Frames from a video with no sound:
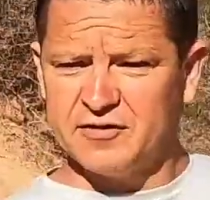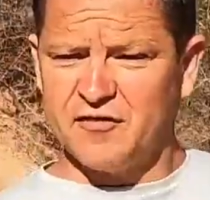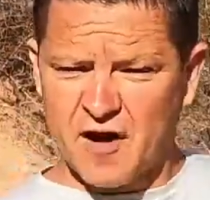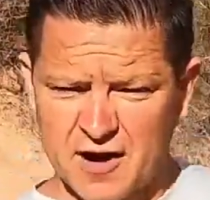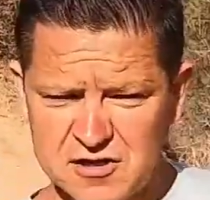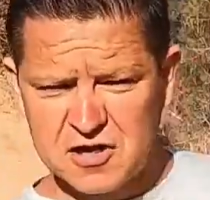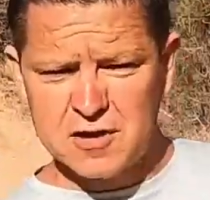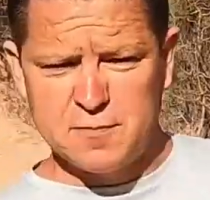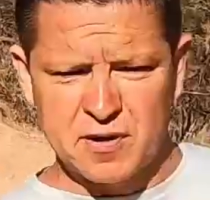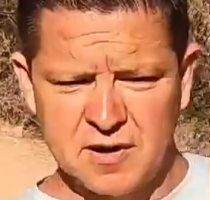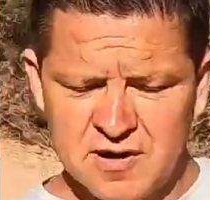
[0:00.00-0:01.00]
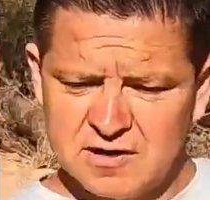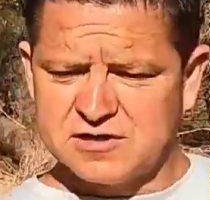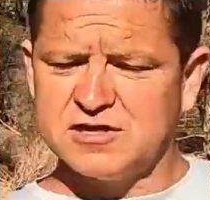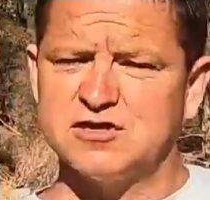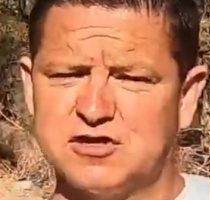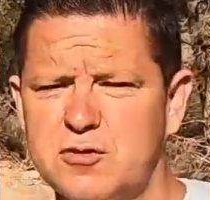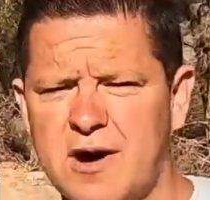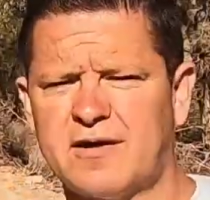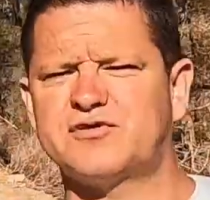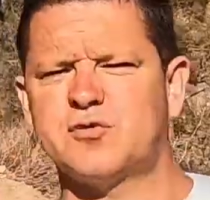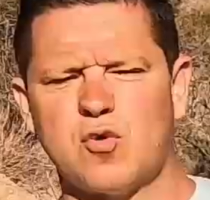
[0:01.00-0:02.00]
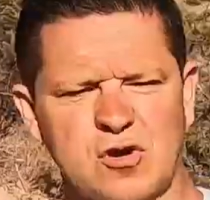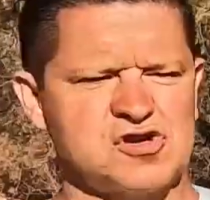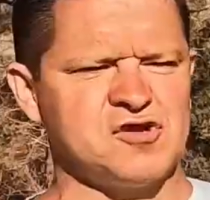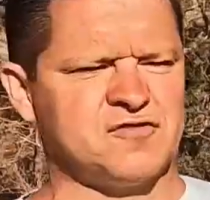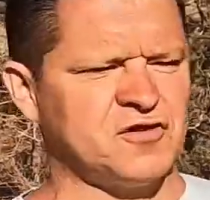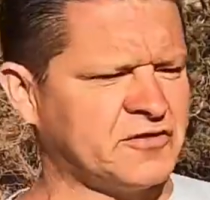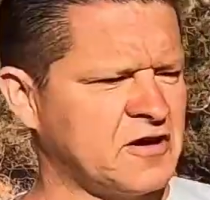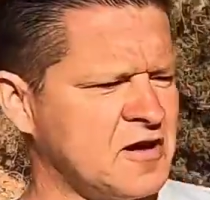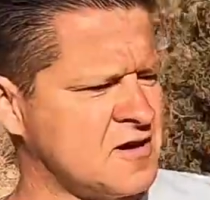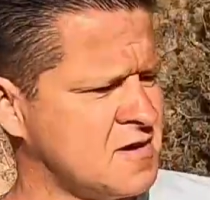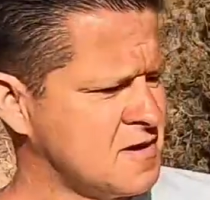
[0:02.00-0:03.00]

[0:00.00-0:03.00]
It's fairly steep, so you do have to watch your footing.